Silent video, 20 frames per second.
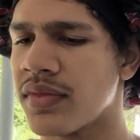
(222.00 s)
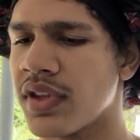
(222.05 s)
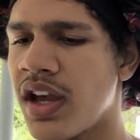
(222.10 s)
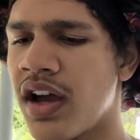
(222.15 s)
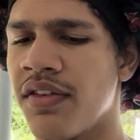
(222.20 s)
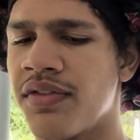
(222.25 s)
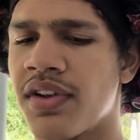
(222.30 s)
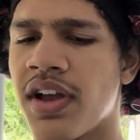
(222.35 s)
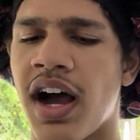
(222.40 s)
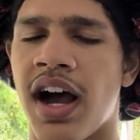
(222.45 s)

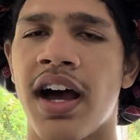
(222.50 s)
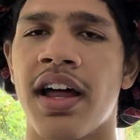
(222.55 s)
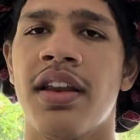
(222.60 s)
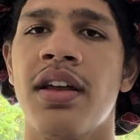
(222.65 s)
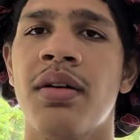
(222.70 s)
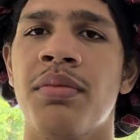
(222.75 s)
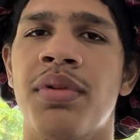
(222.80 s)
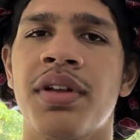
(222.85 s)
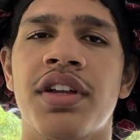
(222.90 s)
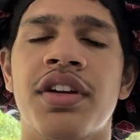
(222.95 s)
of God,
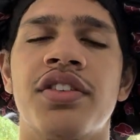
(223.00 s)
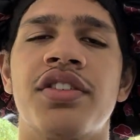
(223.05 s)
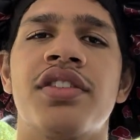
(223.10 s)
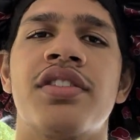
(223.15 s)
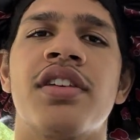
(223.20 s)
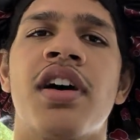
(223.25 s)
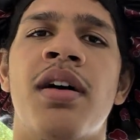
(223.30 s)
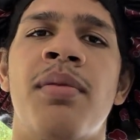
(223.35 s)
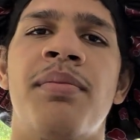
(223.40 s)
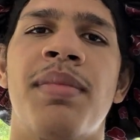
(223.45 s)
but they're just
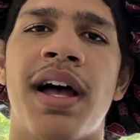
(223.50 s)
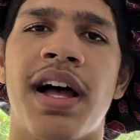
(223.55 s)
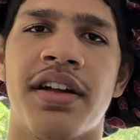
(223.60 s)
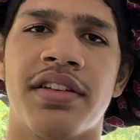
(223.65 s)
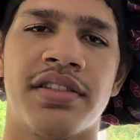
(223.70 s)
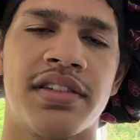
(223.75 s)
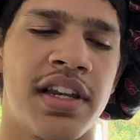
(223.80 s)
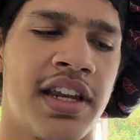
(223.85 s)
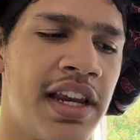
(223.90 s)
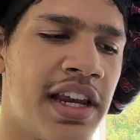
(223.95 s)

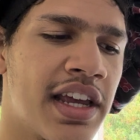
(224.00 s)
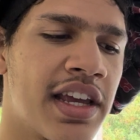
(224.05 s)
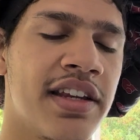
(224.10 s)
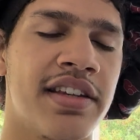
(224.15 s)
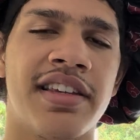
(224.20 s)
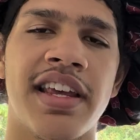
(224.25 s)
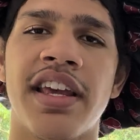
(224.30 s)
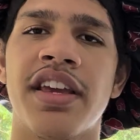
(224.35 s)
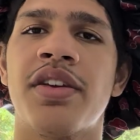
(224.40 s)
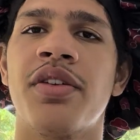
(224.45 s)
unbalanced, and it can
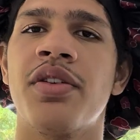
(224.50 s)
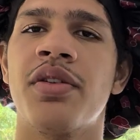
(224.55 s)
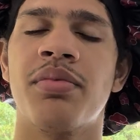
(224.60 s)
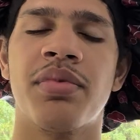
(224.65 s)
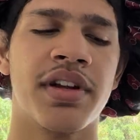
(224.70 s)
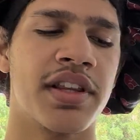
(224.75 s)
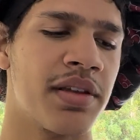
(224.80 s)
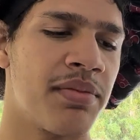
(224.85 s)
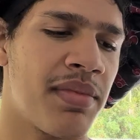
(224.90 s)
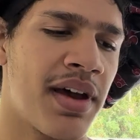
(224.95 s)
take you to
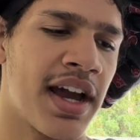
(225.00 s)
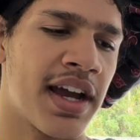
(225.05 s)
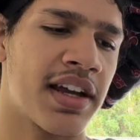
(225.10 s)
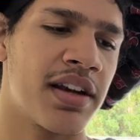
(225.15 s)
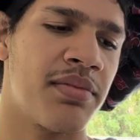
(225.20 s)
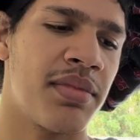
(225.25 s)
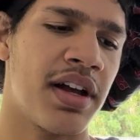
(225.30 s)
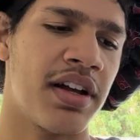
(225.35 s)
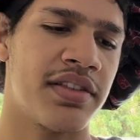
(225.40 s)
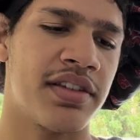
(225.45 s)
bring them back
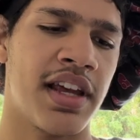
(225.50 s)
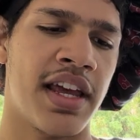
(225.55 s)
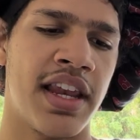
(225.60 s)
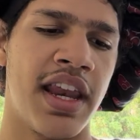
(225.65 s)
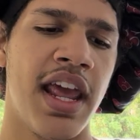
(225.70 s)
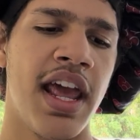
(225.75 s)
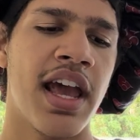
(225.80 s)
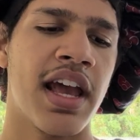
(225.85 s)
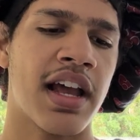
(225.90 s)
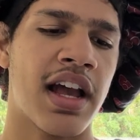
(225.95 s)
in balance. And
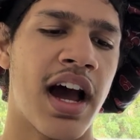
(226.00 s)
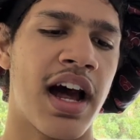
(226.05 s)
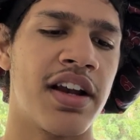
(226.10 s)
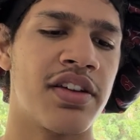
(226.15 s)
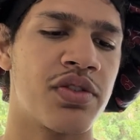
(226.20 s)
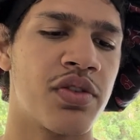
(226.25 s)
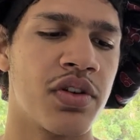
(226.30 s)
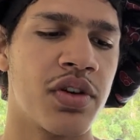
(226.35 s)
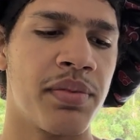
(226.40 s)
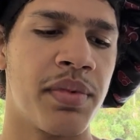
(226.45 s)
God is
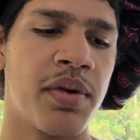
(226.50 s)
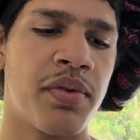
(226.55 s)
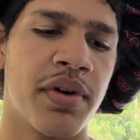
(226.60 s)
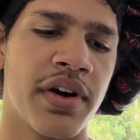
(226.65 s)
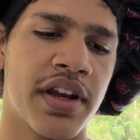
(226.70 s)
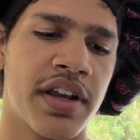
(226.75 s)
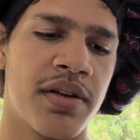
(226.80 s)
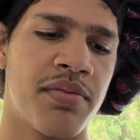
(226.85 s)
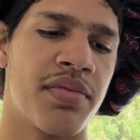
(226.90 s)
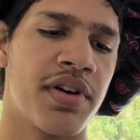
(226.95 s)
going to be
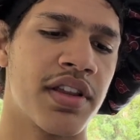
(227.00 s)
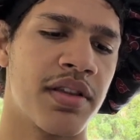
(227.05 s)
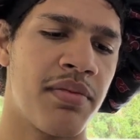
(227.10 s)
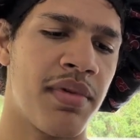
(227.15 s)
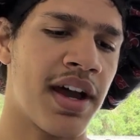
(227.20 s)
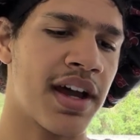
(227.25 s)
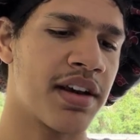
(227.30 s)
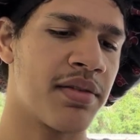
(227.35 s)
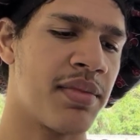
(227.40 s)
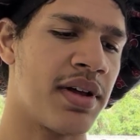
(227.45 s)
working to bring them
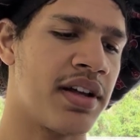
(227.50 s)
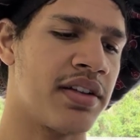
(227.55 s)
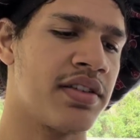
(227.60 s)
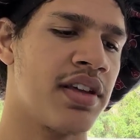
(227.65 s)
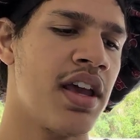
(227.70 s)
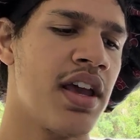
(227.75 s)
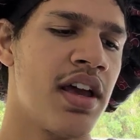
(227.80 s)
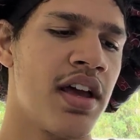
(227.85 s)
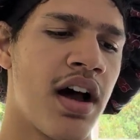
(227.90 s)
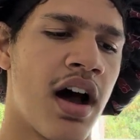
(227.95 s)
back in balance.
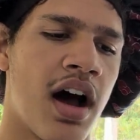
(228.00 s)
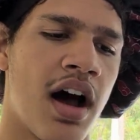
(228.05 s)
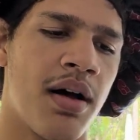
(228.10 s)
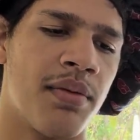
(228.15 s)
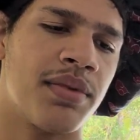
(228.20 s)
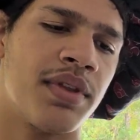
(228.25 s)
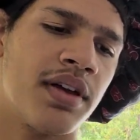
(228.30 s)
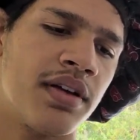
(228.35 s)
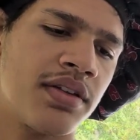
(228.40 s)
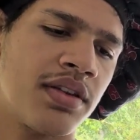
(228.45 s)

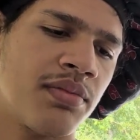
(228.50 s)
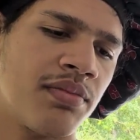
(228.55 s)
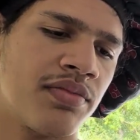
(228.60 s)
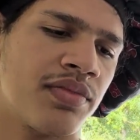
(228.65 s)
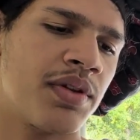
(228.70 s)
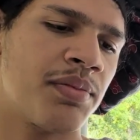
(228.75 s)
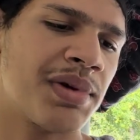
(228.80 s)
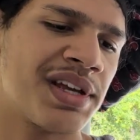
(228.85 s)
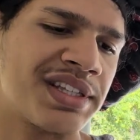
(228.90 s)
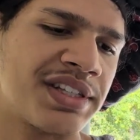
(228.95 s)

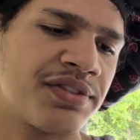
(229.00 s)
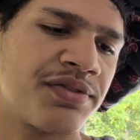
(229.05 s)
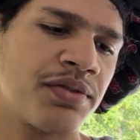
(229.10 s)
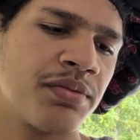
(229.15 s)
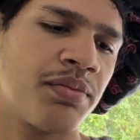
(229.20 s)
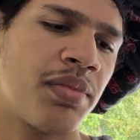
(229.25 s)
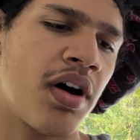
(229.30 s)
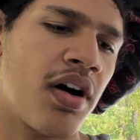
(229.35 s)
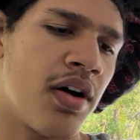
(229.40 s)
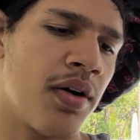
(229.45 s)
The message
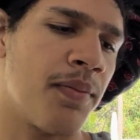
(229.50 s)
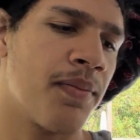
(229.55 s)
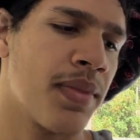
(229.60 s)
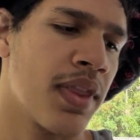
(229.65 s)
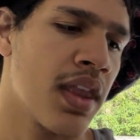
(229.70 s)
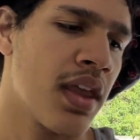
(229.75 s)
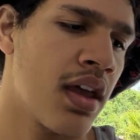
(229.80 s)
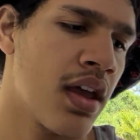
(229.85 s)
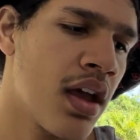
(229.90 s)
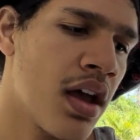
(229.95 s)
from Paul.
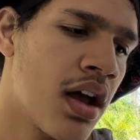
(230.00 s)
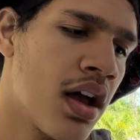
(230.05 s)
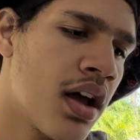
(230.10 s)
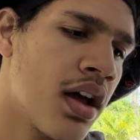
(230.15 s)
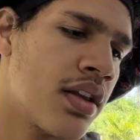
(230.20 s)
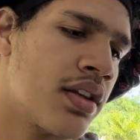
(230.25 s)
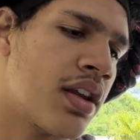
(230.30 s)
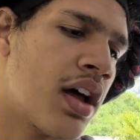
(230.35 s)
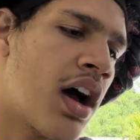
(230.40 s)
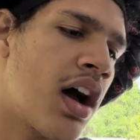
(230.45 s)

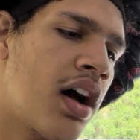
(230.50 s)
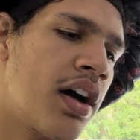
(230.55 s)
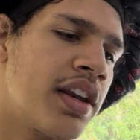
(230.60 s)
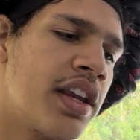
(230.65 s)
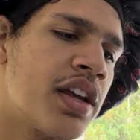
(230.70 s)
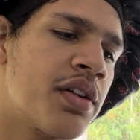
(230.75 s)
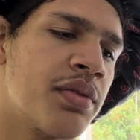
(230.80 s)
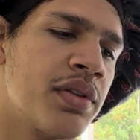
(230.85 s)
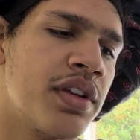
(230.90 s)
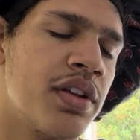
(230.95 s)
Not
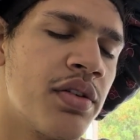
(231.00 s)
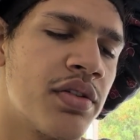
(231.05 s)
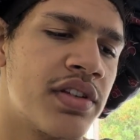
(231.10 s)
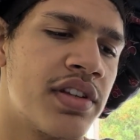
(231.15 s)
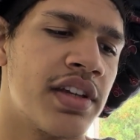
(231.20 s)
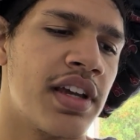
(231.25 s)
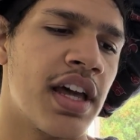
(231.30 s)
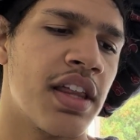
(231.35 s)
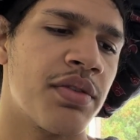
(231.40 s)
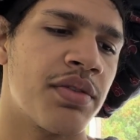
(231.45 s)
unequally yoked
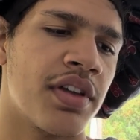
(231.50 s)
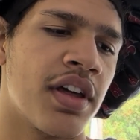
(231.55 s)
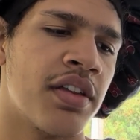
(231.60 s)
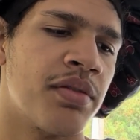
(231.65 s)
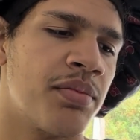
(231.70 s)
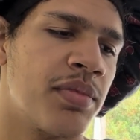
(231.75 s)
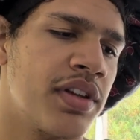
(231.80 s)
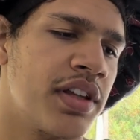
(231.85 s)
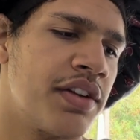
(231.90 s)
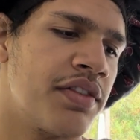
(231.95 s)
together with
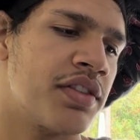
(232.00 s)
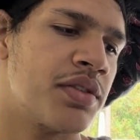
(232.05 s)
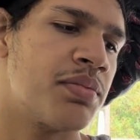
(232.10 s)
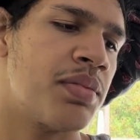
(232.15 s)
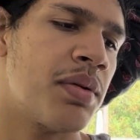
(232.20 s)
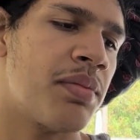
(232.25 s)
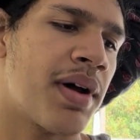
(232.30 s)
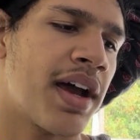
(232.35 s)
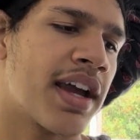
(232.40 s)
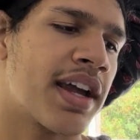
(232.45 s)
unbelievers,
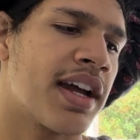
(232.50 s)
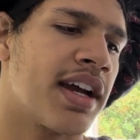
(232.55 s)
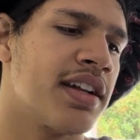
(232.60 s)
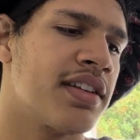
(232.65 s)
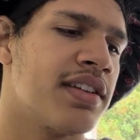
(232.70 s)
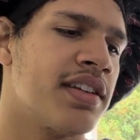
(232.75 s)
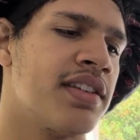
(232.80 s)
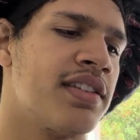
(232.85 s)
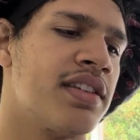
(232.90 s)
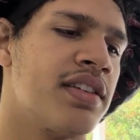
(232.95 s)
but my guidance
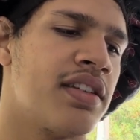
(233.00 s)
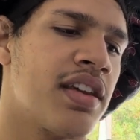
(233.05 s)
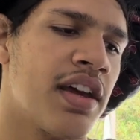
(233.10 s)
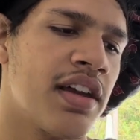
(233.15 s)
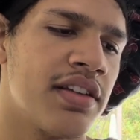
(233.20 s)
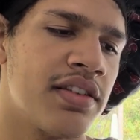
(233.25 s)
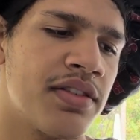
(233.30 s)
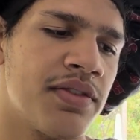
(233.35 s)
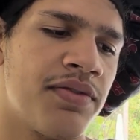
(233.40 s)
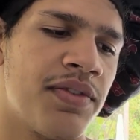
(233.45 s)
is
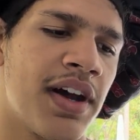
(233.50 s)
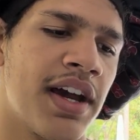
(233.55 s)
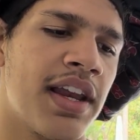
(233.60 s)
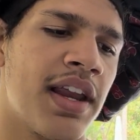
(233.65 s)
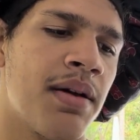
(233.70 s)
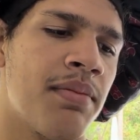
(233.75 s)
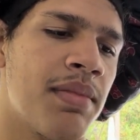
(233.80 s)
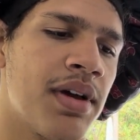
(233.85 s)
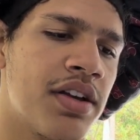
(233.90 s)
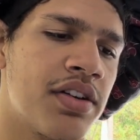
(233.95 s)
intensified
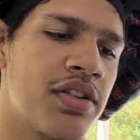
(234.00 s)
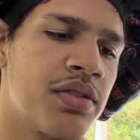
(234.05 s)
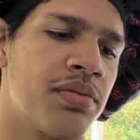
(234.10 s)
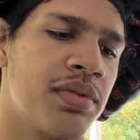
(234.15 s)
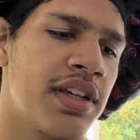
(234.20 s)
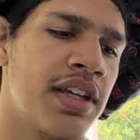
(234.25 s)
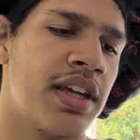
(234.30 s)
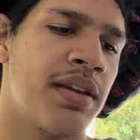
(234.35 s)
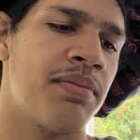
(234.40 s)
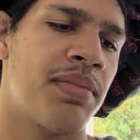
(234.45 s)

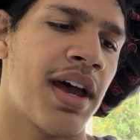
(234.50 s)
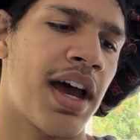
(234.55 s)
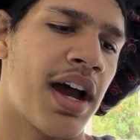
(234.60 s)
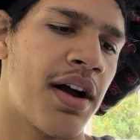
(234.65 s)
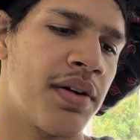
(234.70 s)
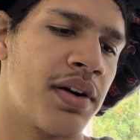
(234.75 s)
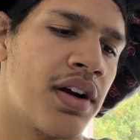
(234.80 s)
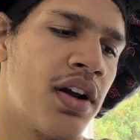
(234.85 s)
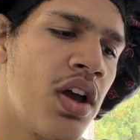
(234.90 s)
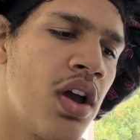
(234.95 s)
immeasurably in
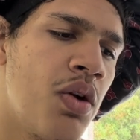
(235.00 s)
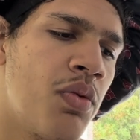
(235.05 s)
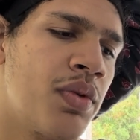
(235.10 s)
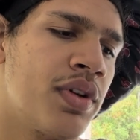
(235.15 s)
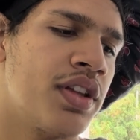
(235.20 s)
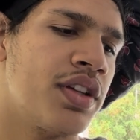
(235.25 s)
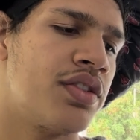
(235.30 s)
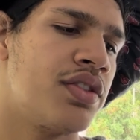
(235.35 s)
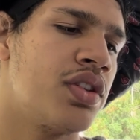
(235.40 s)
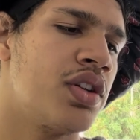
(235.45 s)
power, when
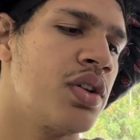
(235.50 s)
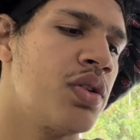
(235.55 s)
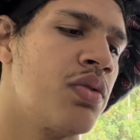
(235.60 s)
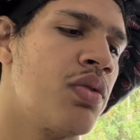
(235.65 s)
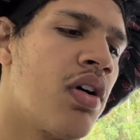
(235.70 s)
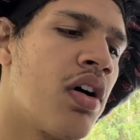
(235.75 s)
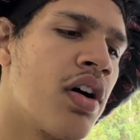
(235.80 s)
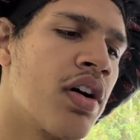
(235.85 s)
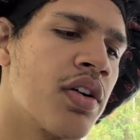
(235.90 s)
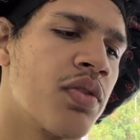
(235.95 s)
the two
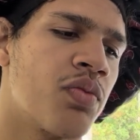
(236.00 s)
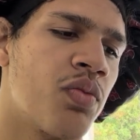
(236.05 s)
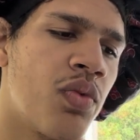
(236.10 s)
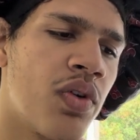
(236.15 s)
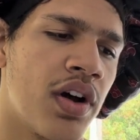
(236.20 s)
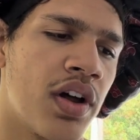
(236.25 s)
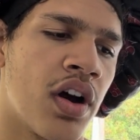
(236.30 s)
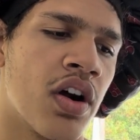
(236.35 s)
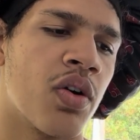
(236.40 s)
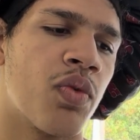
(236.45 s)
are
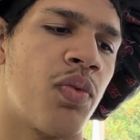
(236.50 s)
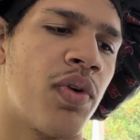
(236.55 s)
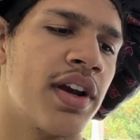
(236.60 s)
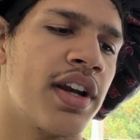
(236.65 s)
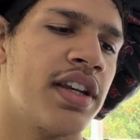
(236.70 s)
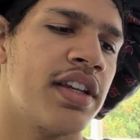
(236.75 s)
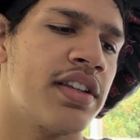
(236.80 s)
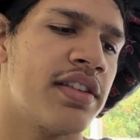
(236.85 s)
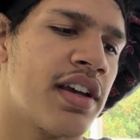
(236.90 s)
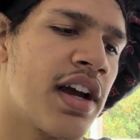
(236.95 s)
one
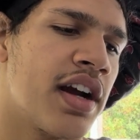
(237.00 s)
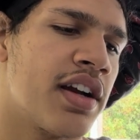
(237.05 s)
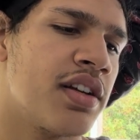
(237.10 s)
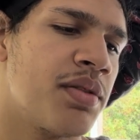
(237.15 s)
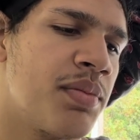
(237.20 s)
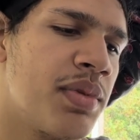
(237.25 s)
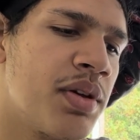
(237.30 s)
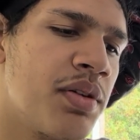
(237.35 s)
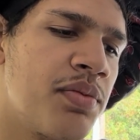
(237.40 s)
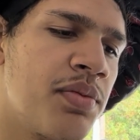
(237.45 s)
in desire to
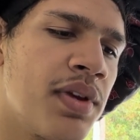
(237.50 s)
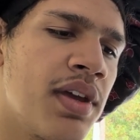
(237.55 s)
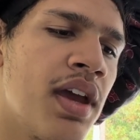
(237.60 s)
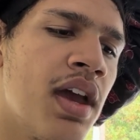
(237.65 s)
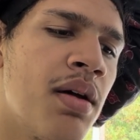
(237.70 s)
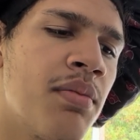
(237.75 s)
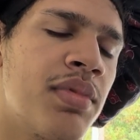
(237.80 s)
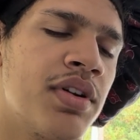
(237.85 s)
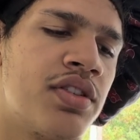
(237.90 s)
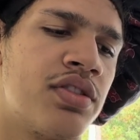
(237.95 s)
be with me,
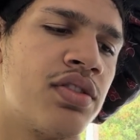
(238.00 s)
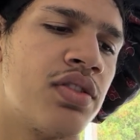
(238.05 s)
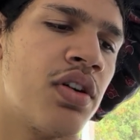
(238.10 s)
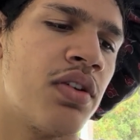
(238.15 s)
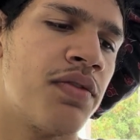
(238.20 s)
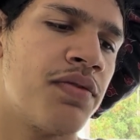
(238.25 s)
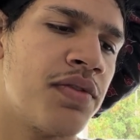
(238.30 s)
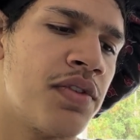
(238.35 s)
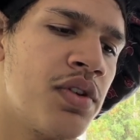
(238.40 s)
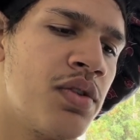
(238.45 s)
but so
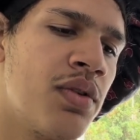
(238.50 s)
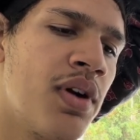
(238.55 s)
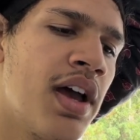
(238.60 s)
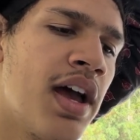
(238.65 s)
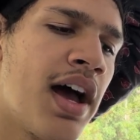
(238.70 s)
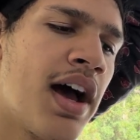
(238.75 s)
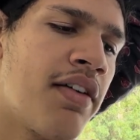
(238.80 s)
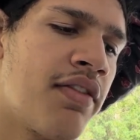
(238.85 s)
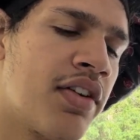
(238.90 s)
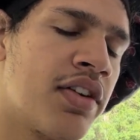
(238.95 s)
few
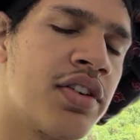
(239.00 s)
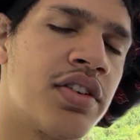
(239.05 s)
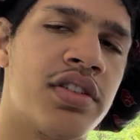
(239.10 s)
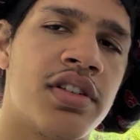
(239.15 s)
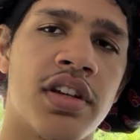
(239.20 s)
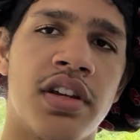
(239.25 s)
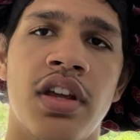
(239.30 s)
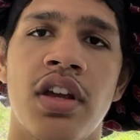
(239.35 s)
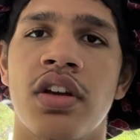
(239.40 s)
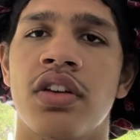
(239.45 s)
have
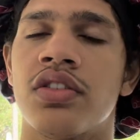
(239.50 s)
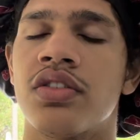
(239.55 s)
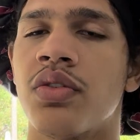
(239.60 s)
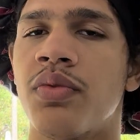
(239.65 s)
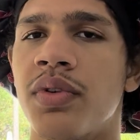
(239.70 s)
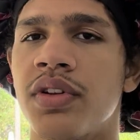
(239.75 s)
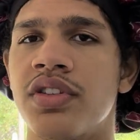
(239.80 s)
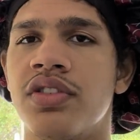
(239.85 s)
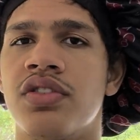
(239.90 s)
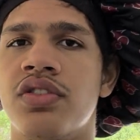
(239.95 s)
understood. So once